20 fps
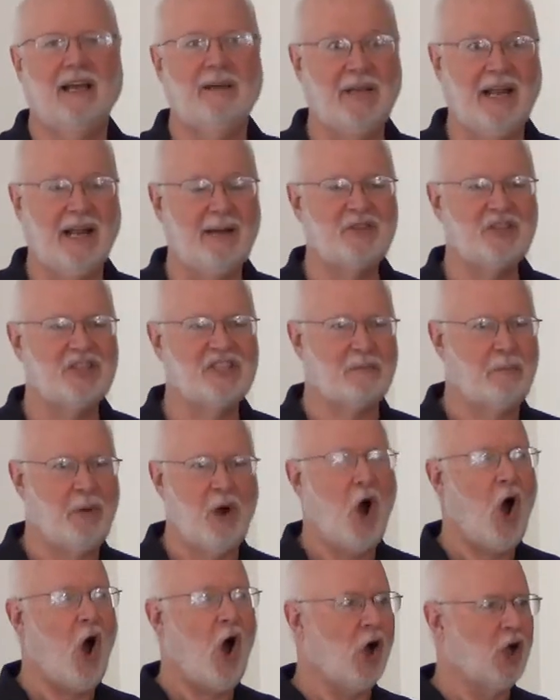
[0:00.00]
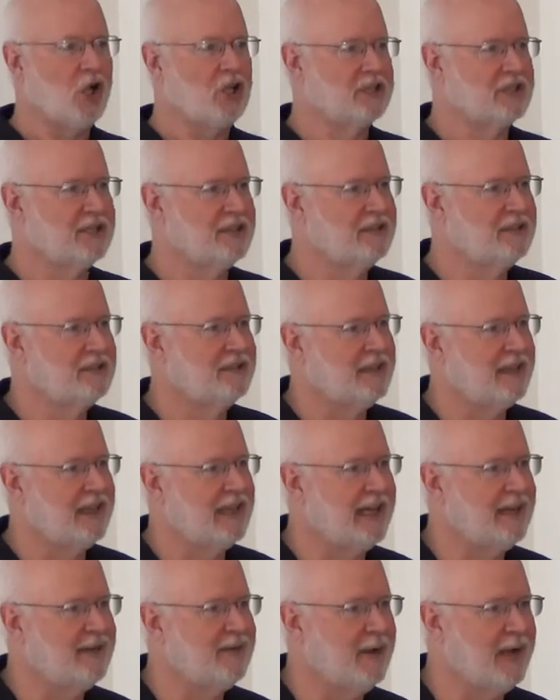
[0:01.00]
I mean, I was just appalled.
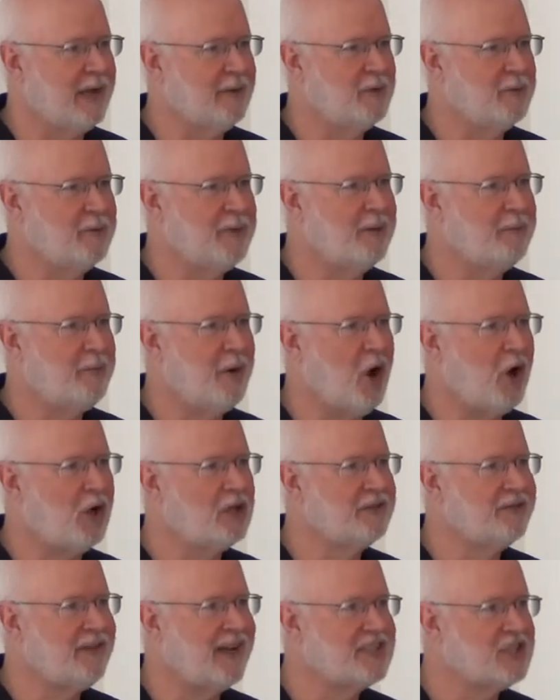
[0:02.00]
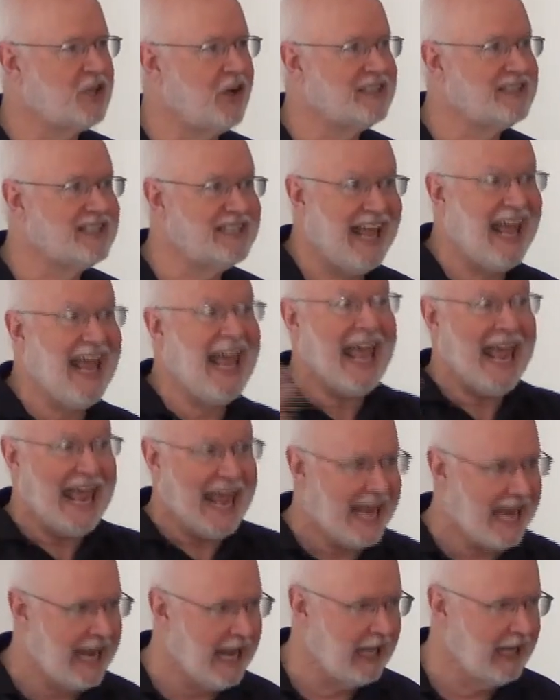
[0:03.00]
And I, I would be appalled if I saw it
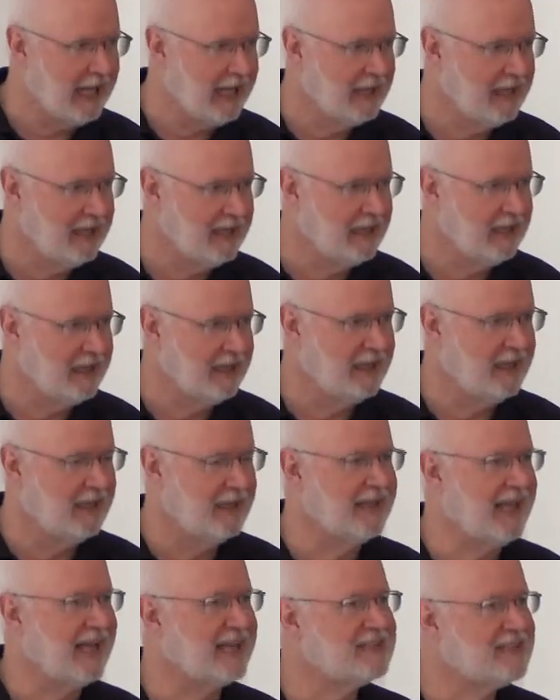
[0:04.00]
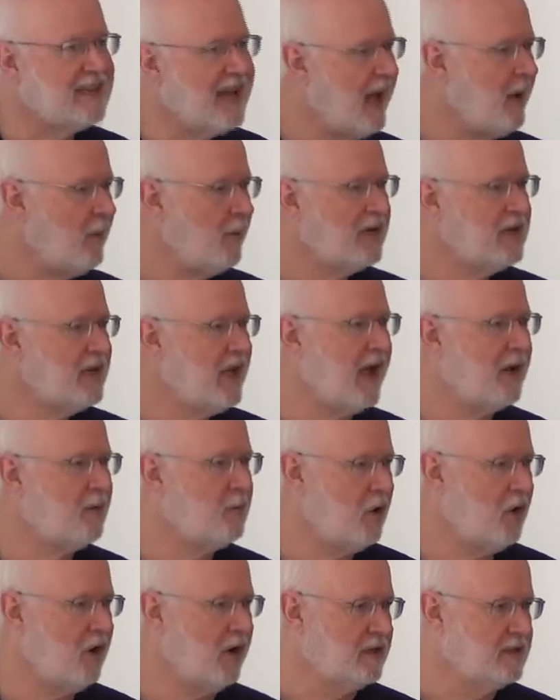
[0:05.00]
today. That's not what
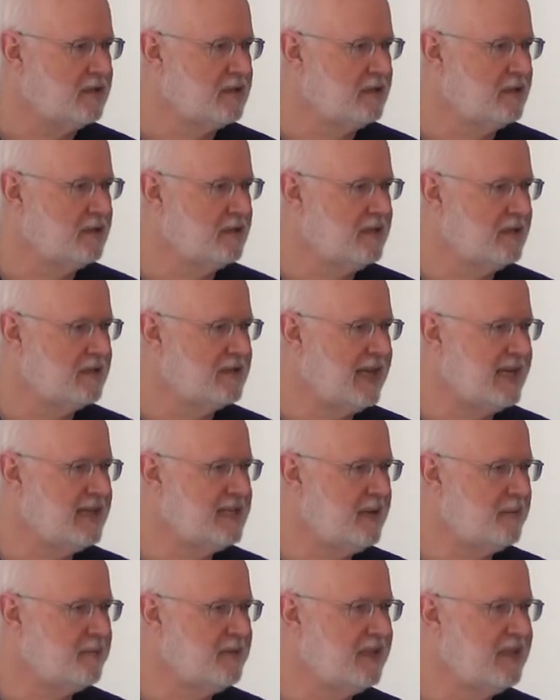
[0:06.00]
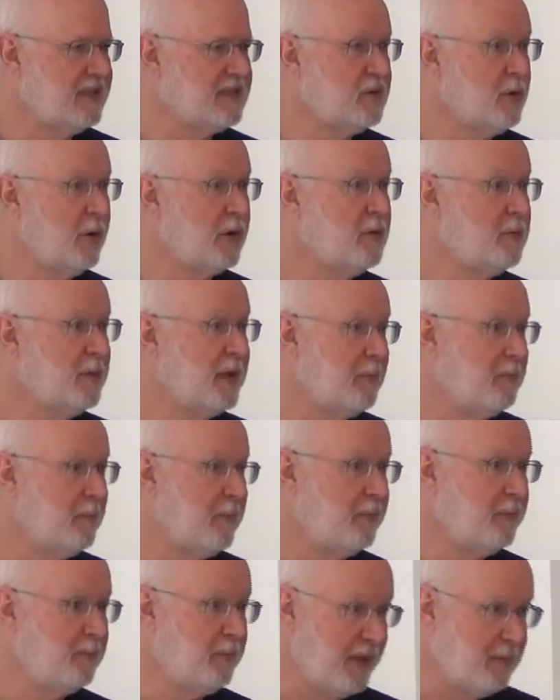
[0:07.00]
God wants, to say something that's going to be
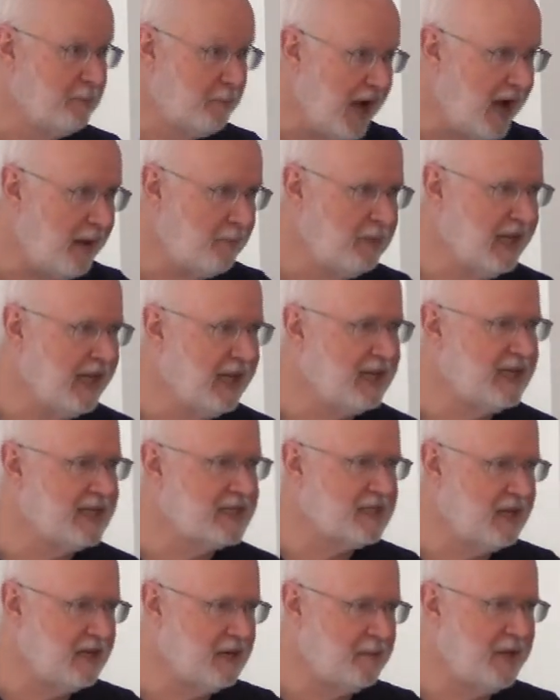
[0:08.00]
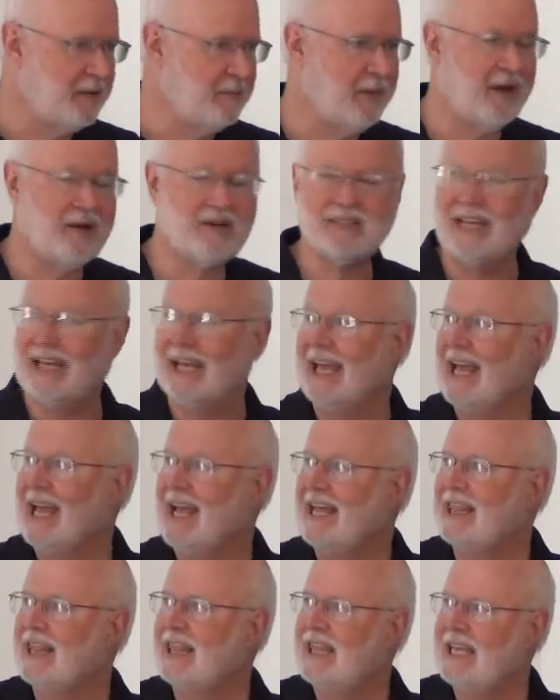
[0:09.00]
in, in public, that's going to be embarrassing.
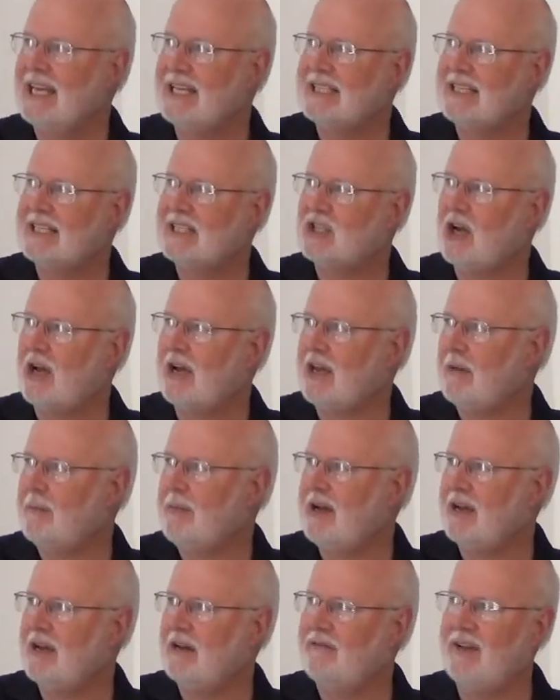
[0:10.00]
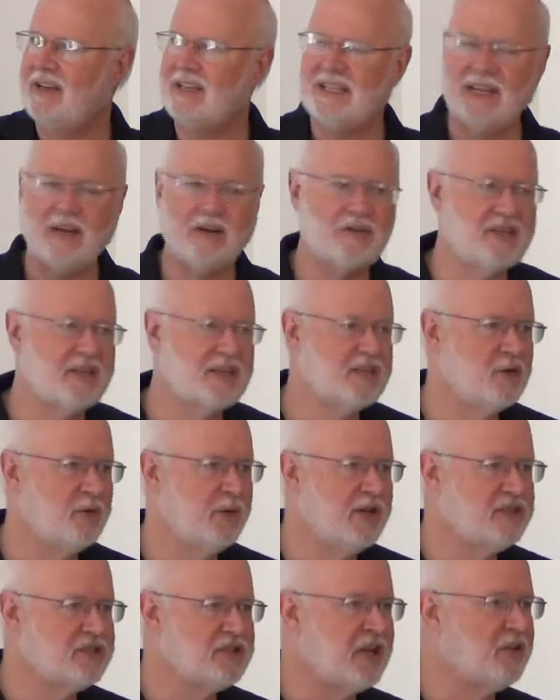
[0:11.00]
This is talking about confessing our sins
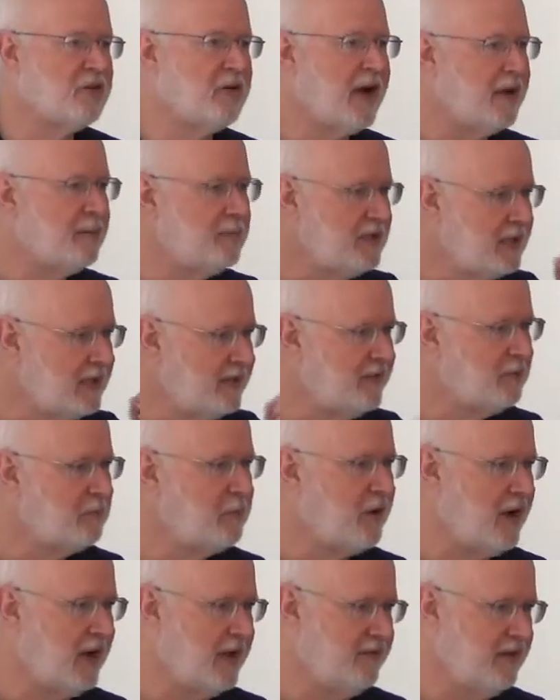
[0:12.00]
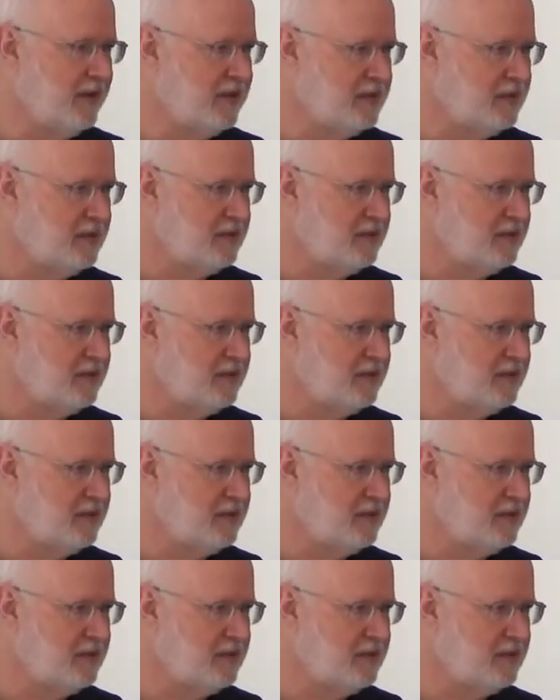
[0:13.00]
to each other, I believe, in private.